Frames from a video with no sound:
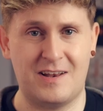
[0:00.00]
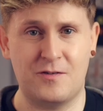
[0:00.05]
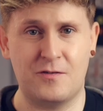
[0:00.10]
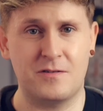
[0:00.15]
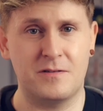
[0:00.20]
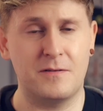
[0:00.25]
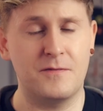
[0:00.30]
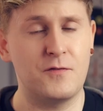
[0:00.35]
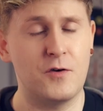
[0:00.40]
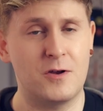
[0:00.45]
a lot
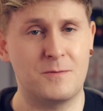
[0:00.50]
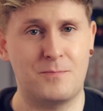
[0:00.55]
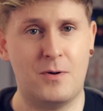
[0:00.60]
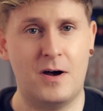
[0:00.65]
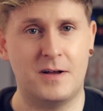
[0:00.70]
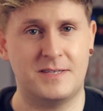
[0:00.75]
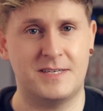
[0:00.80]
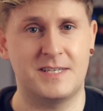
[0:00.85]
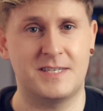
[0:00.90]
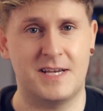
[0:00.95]
of the
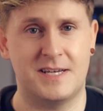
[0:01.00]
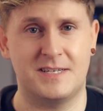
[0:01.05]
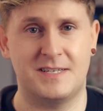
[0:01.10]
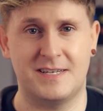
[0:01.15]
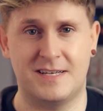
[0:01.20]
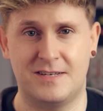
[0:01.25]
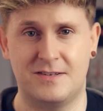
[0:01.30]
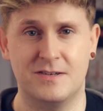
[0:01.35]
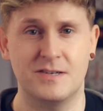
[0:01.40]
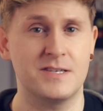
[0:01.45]
third-party
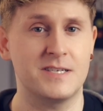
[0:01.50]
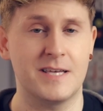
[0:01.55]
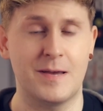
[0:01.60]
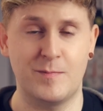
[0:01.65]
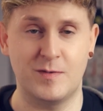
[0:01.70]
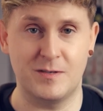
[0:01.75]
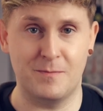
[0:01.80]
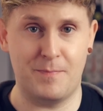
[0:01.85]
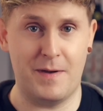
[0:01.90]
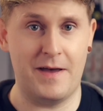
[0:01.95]
testing does
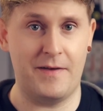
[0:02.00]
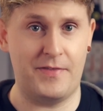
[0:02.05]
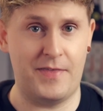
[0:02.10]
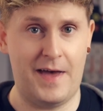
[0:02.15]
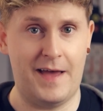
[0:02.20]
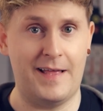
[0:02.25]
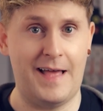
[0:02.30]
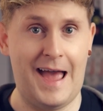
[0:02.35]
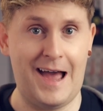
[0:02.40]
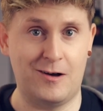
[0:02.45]
seem to bear
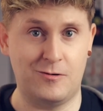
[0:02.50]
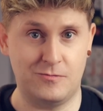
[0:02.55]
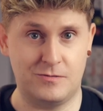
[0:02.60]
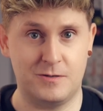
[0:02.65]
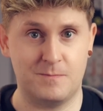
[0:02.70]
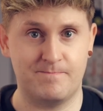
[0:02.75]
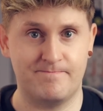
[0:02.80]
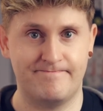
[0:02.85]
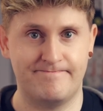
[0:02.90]
that out.